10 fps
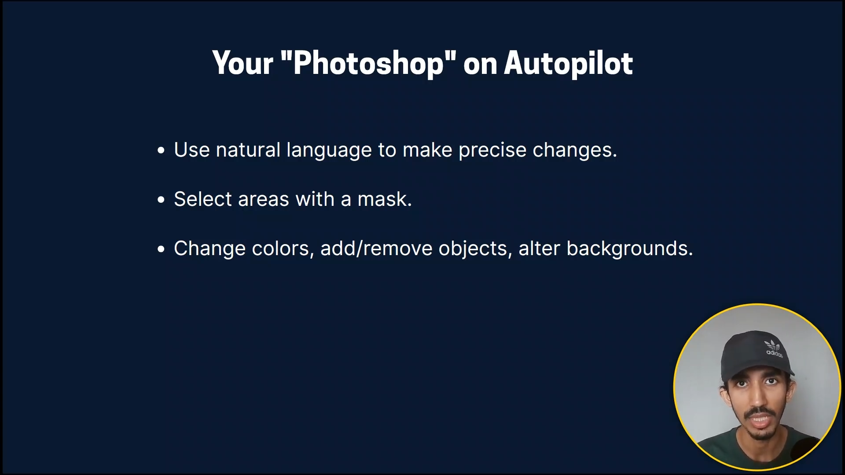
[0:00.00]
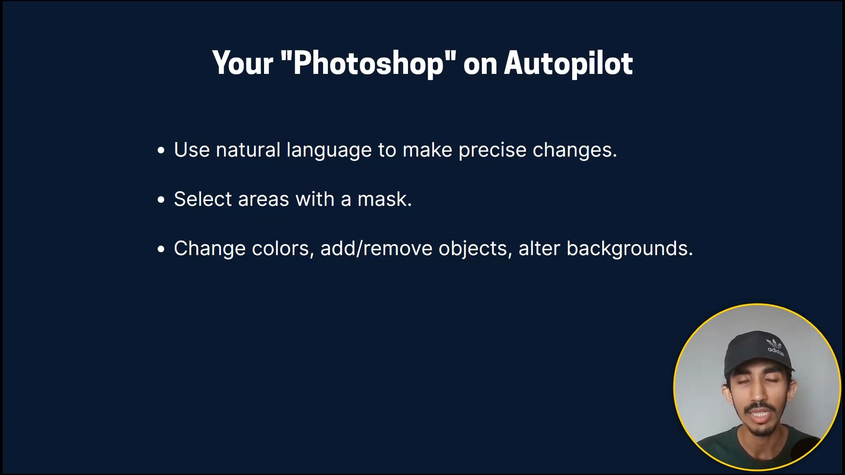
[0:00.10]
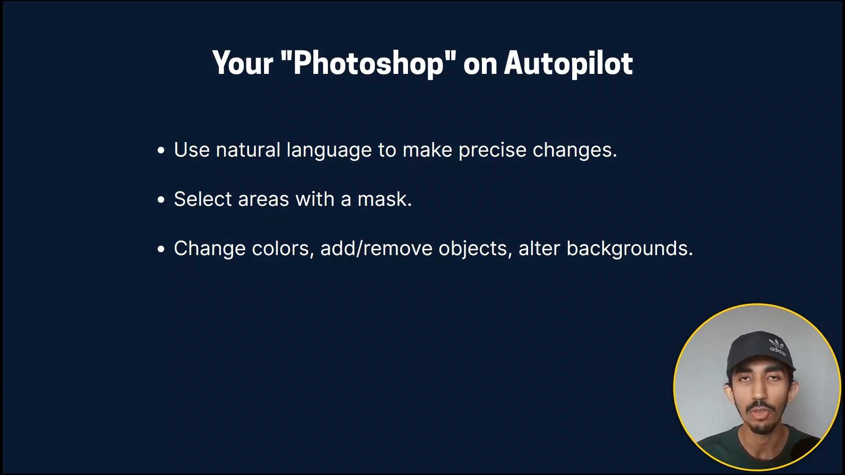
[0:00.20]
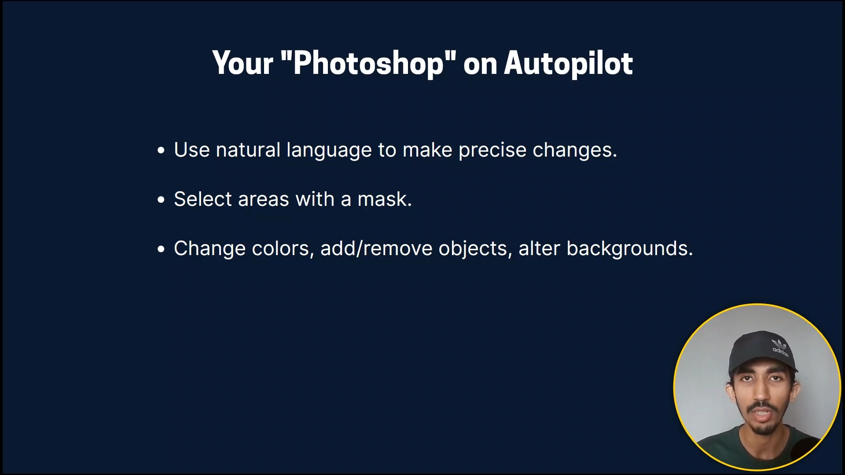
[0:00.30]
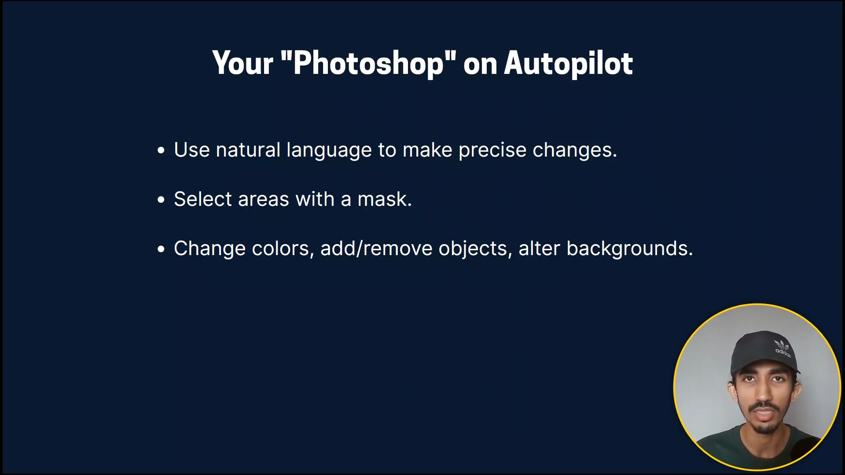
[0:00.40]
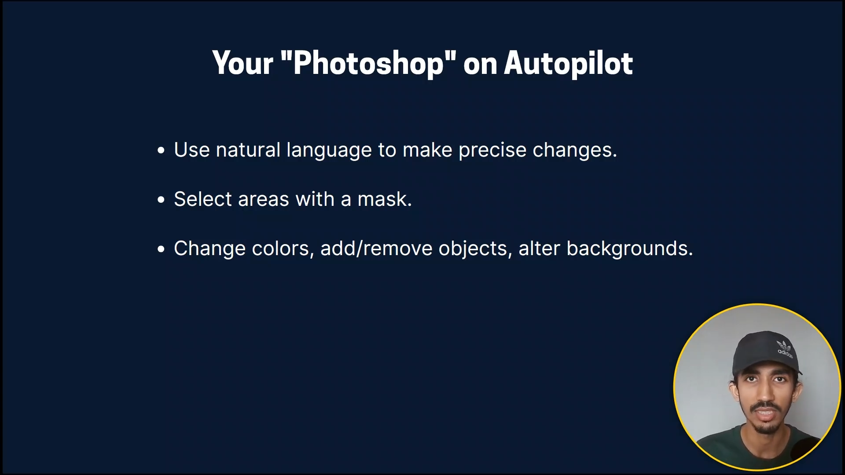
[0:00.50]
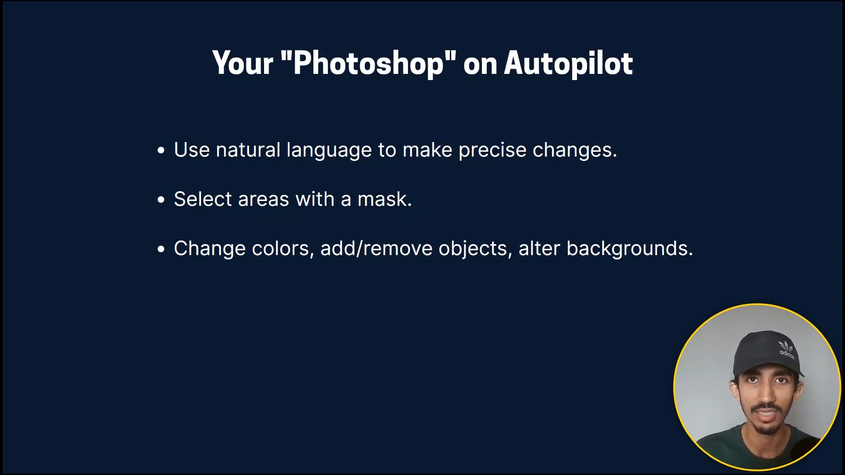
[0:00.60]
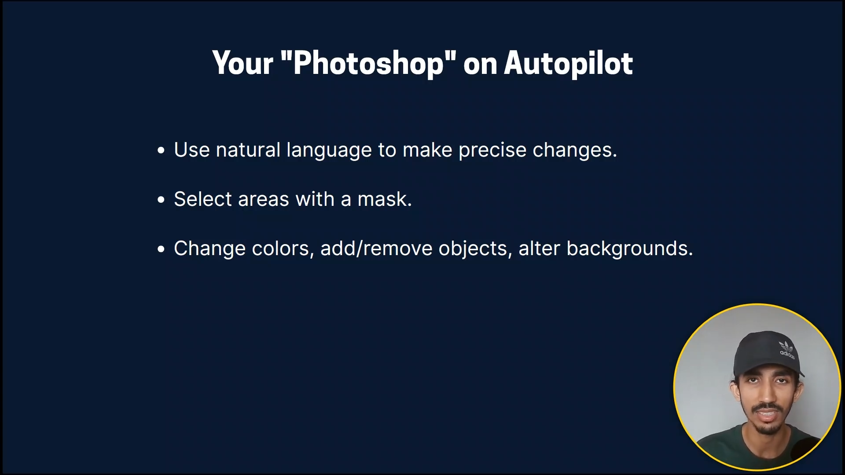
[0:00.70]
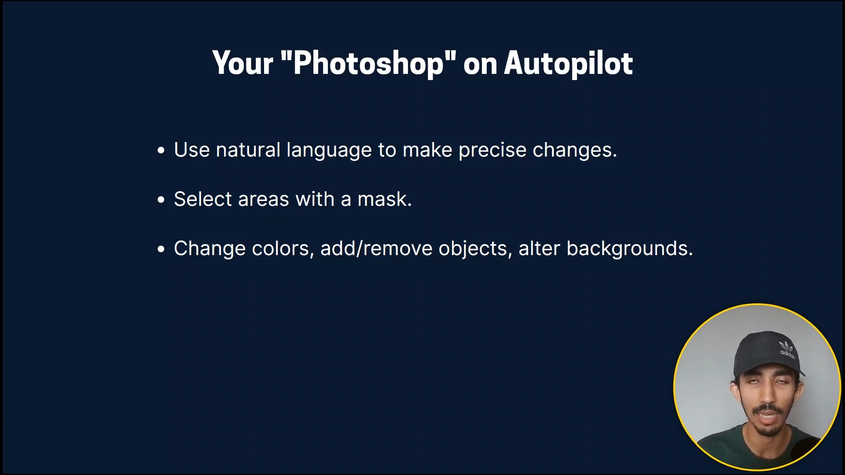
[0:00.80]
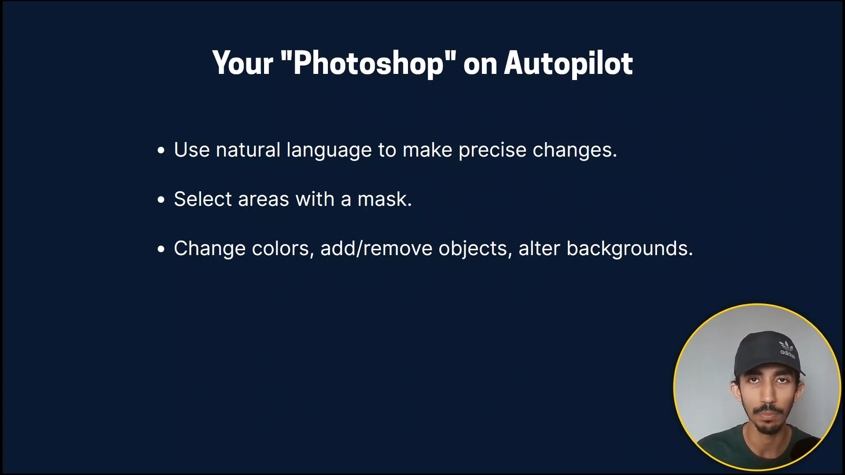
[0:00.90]
You can
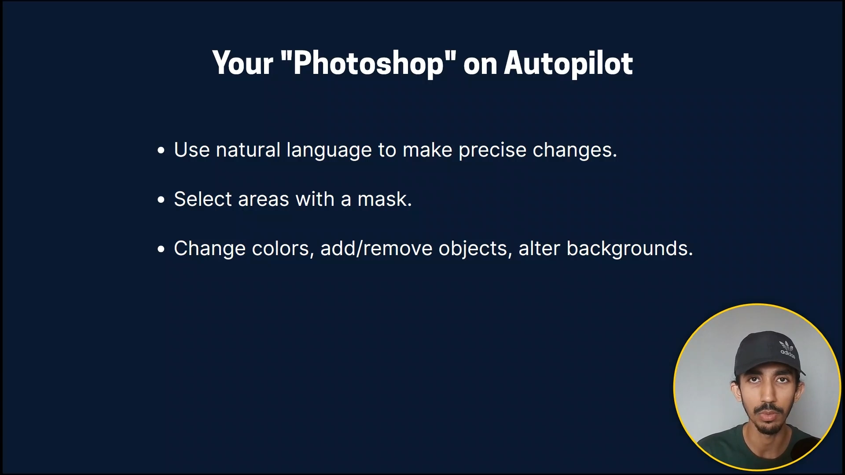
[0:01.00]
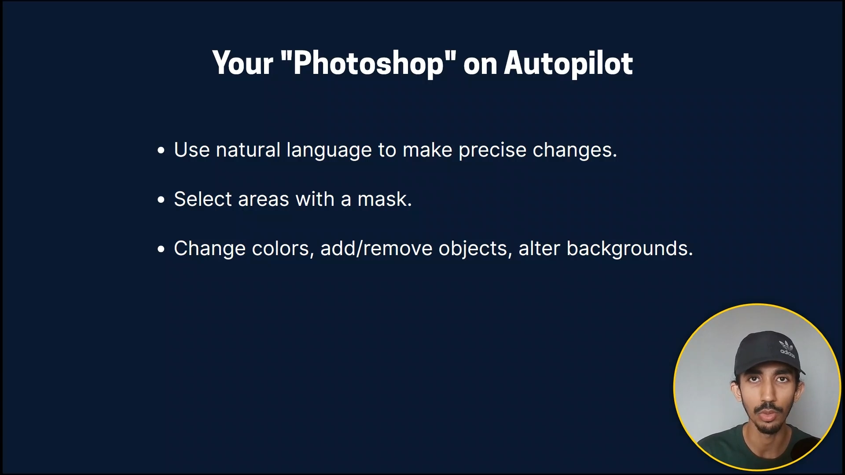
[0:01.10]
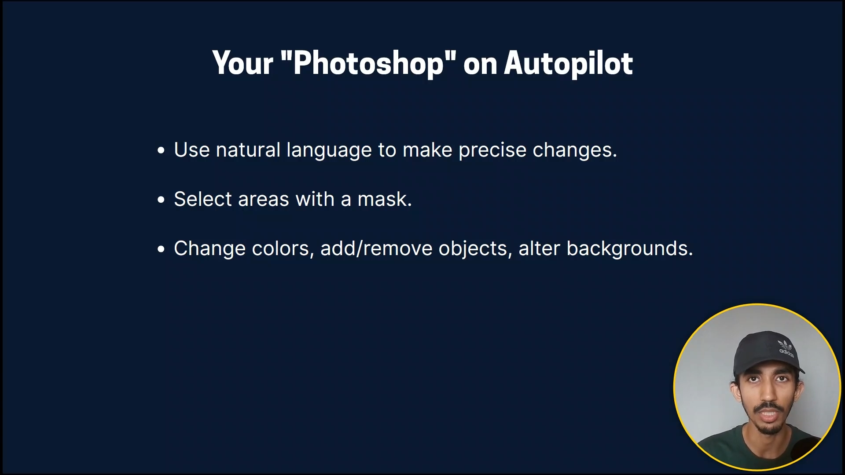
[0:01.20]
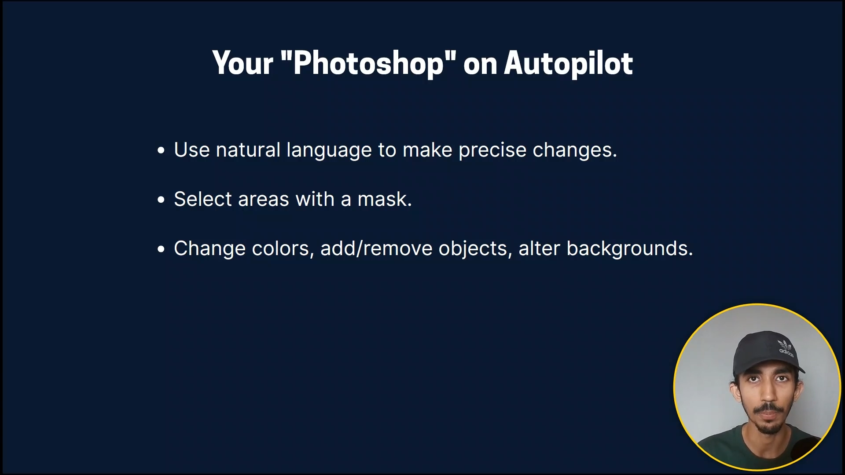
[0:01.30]
just upload a